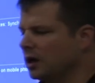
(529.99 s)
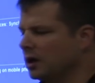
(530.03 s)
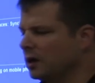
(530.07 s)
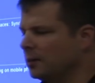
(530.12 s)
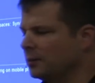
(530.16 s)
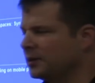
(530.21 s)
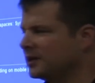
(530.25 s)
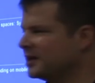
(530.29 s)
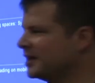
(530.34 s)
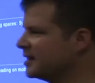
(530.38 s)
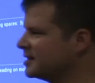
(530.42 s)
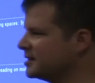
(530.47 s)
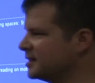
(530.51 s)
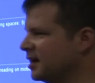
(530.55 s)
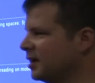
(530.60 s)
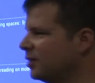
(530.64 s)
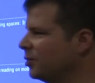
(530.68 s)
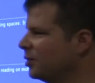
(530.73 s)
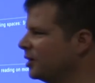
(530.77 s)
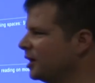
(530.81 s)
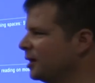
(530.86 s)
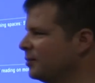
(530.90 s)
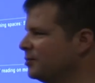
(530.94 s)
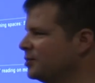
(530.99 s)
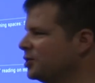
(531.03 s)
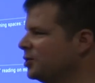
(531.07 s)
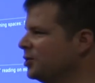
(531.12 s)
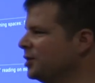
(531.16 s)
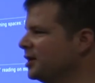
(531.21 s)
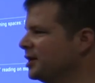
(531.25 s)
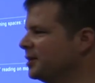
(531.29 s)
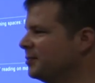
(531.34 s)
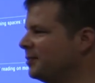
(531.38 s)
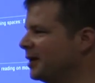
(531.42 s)
But that's not what I'm
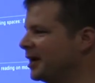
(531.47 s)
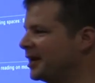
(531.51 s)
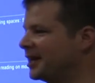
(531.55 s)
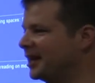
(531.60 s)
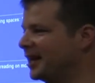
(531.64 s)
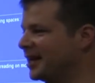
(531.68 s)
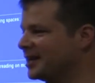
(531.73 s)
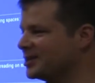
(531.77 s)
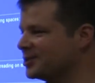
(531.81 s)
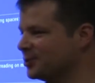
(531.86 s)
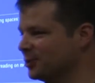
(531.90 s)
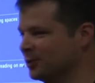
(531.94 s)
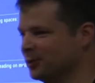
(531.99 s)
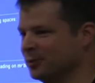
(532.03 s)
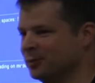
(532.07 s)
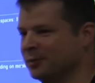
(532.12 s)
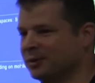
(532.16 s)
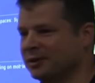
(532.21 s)
doing in my classroom.